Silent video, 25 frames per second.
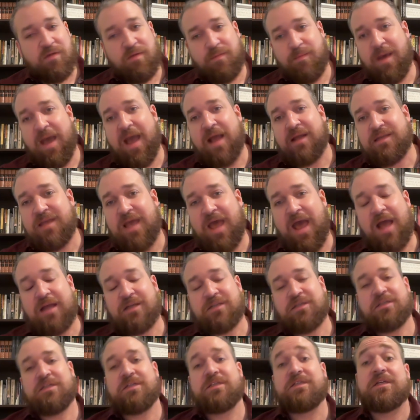the back
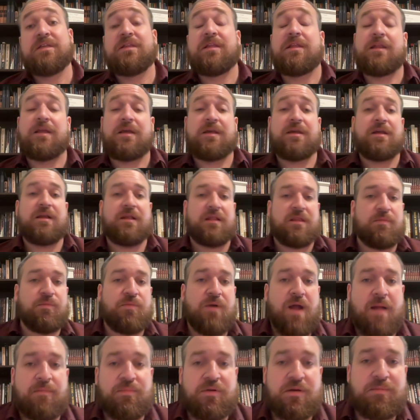taxes, and then they could get the
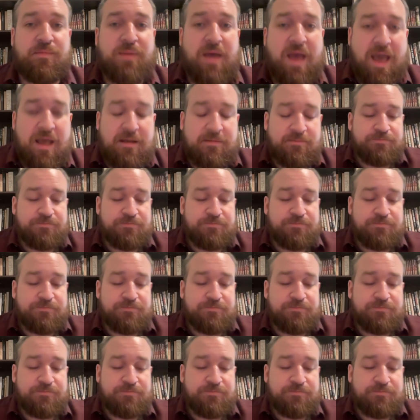property back.